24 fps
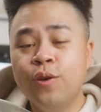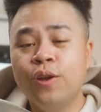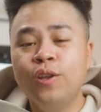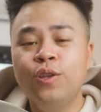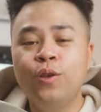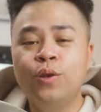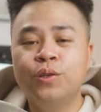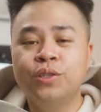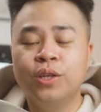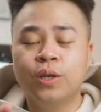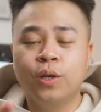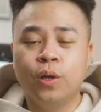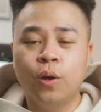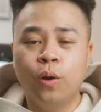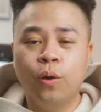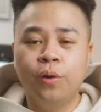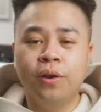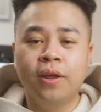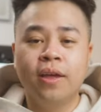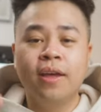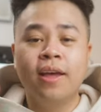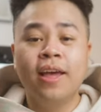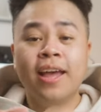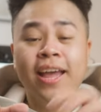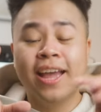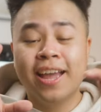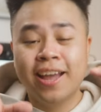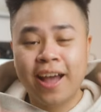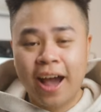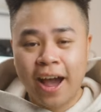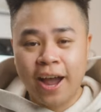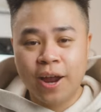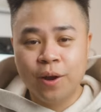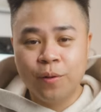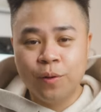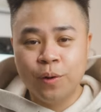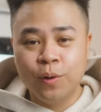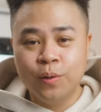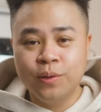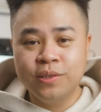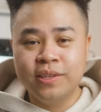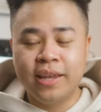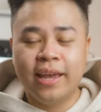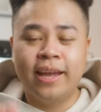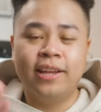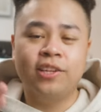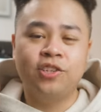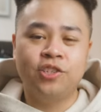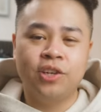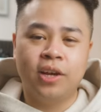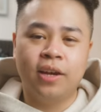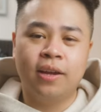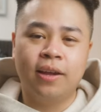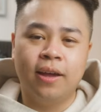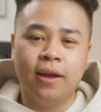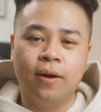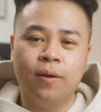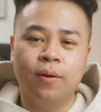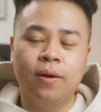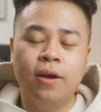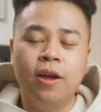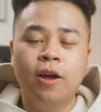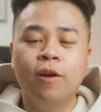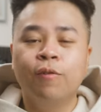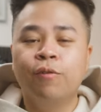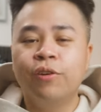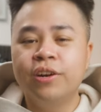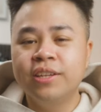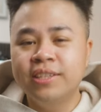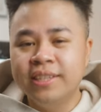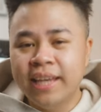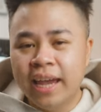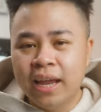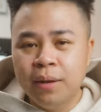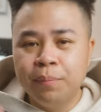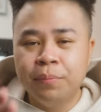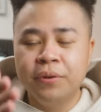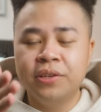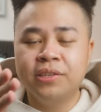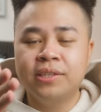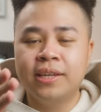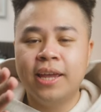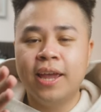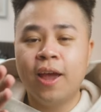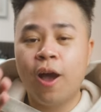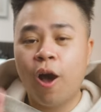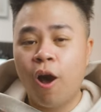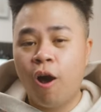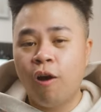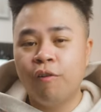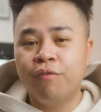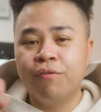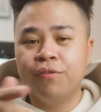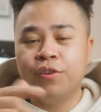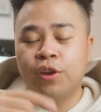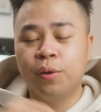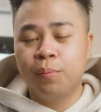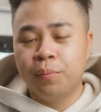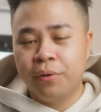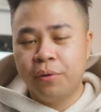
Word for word: you can use the code Kairos at checkout for ten percent off your